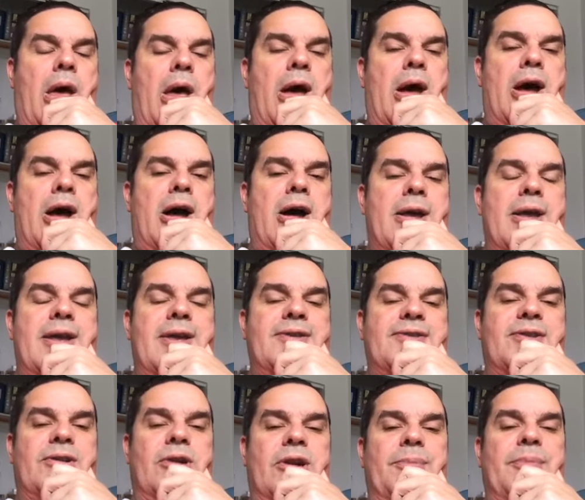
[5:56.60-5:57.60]
uh,
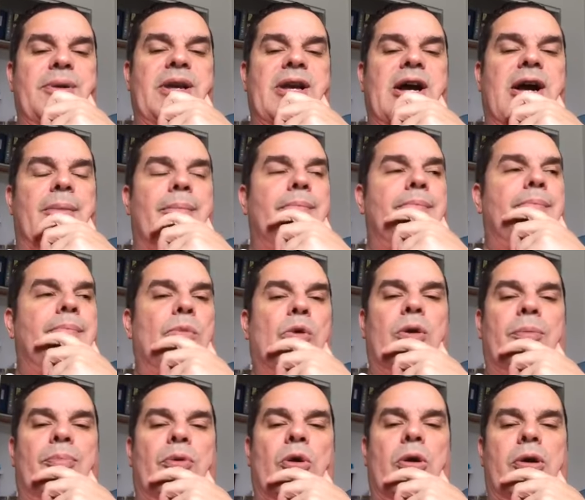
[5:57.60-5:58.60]
is going to become
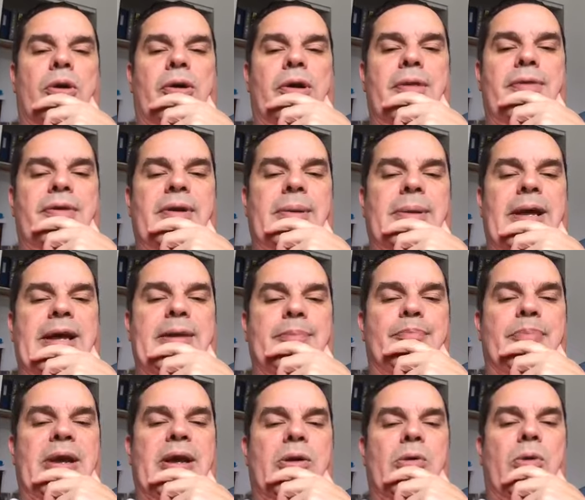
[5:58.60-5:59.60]
more important or anything
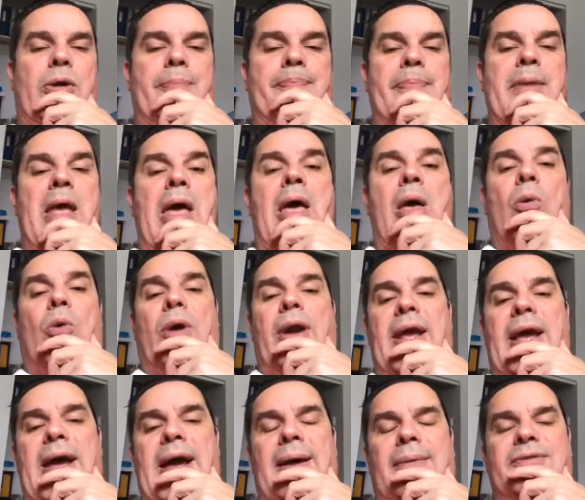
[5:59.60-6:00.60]
like Bitcoin. What
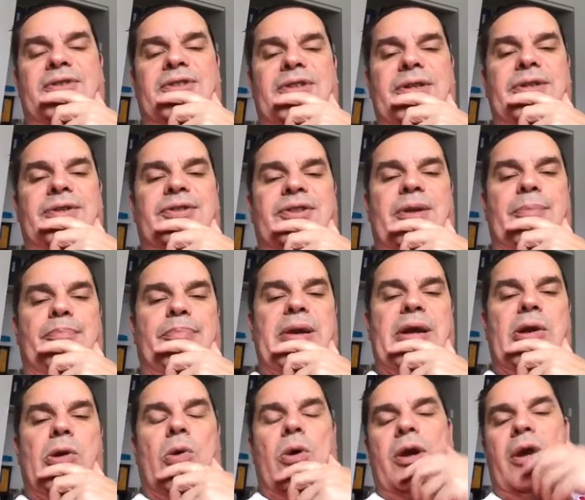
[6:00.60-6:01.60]
I have seen is that
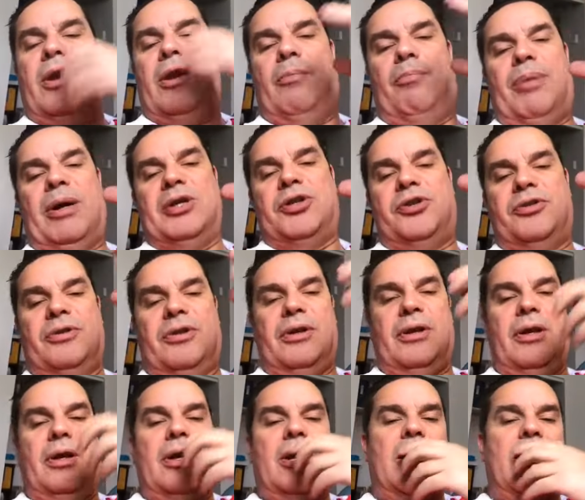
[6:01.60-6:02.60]
Bitcoin and a bunch of
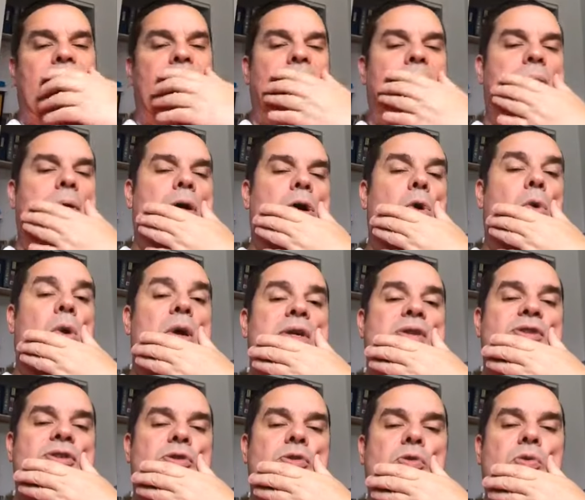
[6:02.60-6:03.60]
the uh,
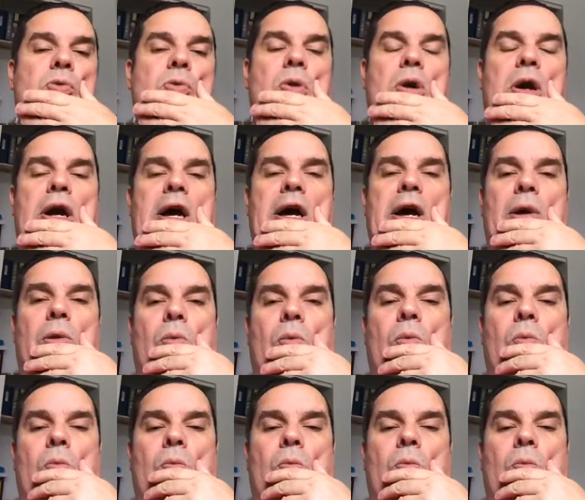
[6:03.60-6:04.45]
coins do uh,